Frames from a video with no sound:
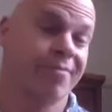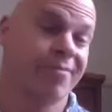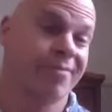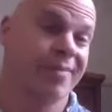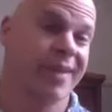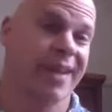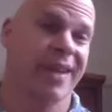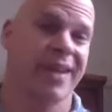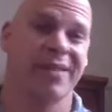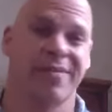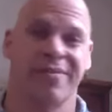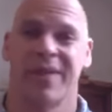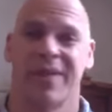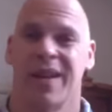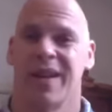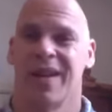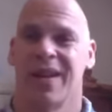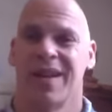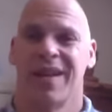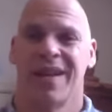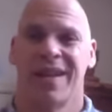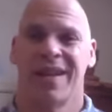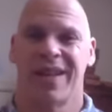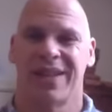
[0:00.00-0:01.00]
then
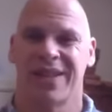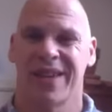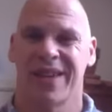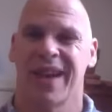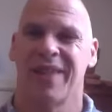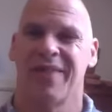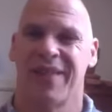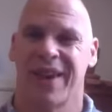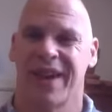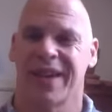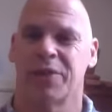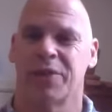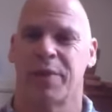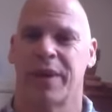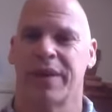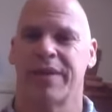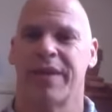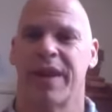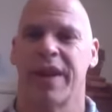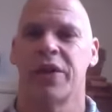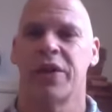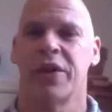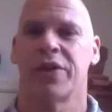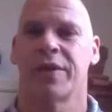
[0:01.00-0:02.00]
that's kind of an
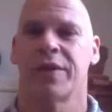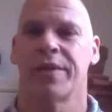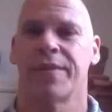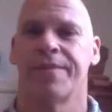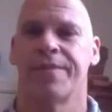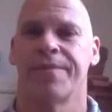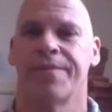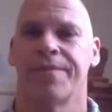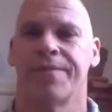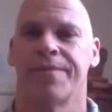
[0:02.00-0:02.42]
expectation.